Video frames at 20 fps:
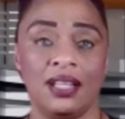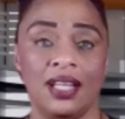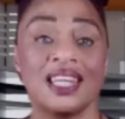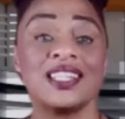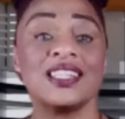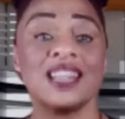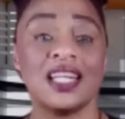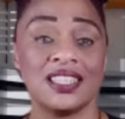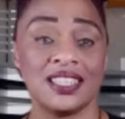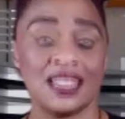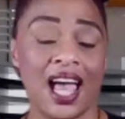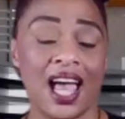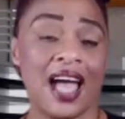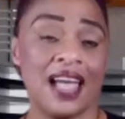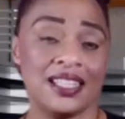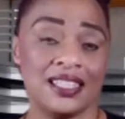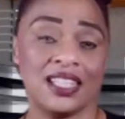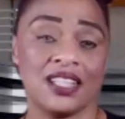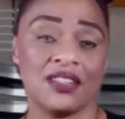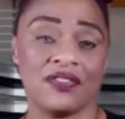an
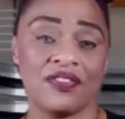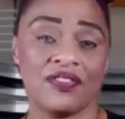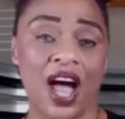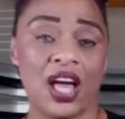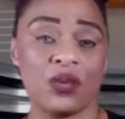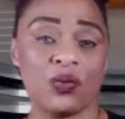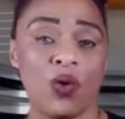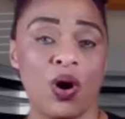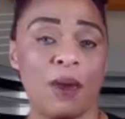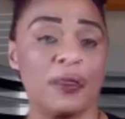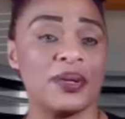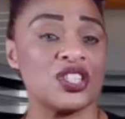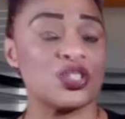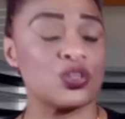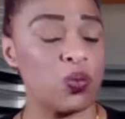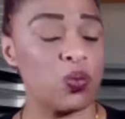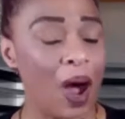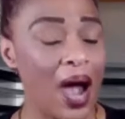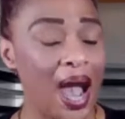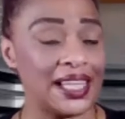unidentified woman
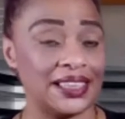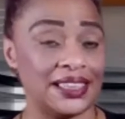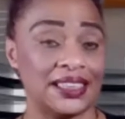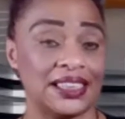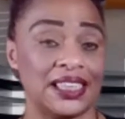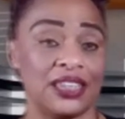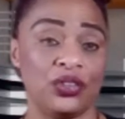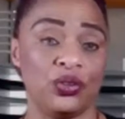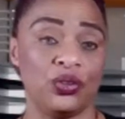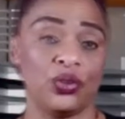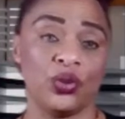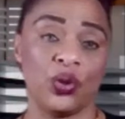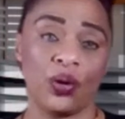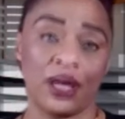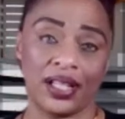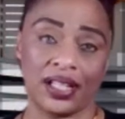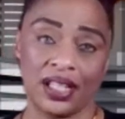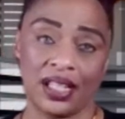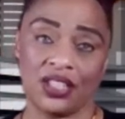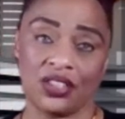twice in New
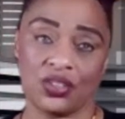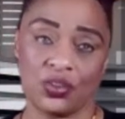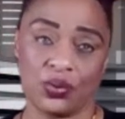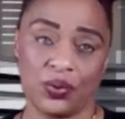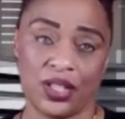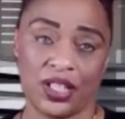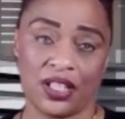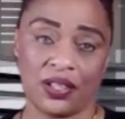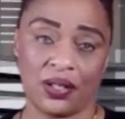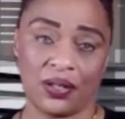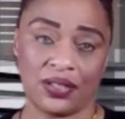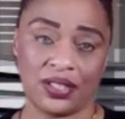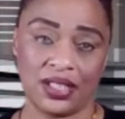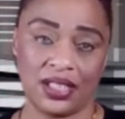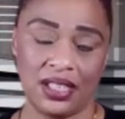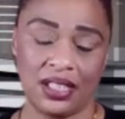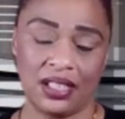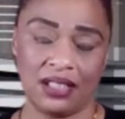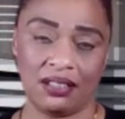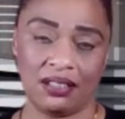York in
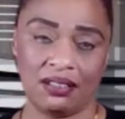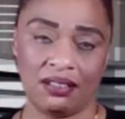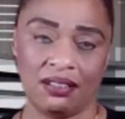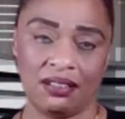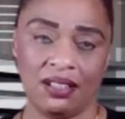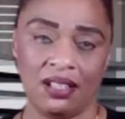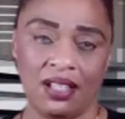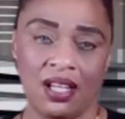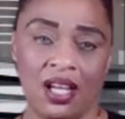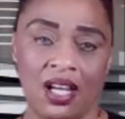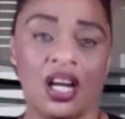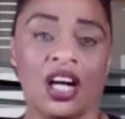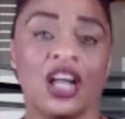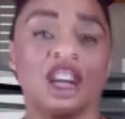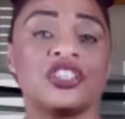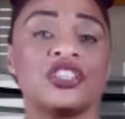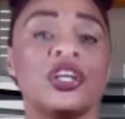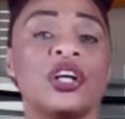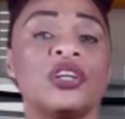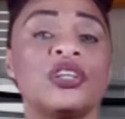2013
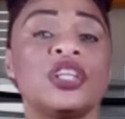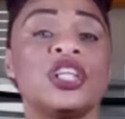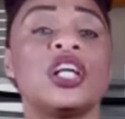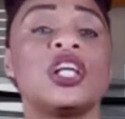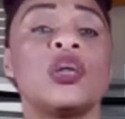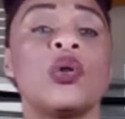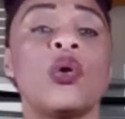attorney